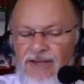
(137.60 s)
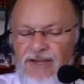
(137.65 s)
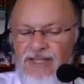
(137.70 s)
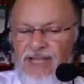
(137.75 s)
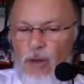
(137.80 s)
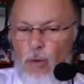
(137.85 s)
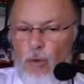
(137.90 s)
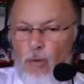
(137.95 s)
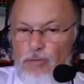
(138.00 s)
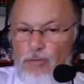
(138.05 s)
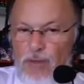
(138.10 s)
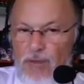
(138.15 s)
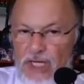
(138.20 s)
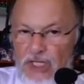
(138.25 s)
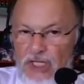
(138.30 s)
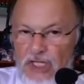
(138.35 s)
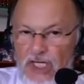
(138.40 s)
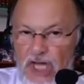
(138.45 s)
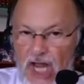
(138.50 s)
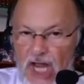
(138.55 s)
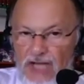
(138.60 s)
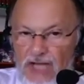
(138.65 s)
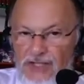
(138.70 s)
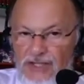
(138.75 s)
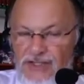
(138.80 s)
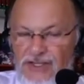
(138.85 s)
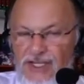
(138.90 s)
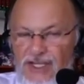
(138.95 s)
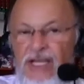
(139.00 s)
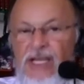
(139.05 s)
through
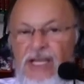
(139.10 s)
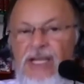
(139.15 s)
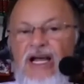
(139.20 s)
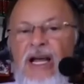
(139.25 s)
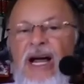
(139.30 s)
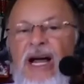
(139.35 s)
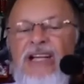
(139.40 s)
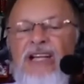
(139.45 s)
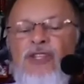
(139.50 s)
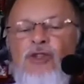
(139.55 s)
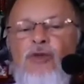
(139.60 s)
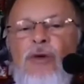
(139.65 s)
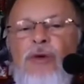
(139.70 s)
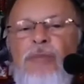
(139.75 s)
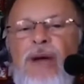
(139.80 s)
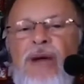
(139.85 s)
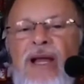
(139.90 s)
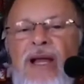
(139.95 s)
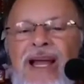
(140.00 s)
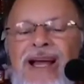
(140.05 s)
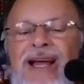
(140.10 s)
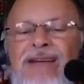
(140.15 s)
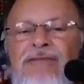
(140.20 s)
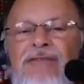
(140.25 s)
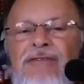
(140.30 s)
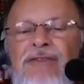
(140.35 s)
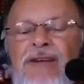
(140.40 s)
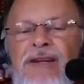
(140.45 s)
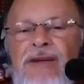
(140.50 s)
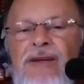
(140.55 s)
obedience to His
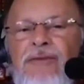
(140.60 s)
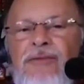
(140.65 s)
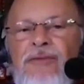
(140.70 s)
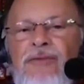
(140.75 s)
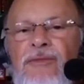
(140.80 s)
word,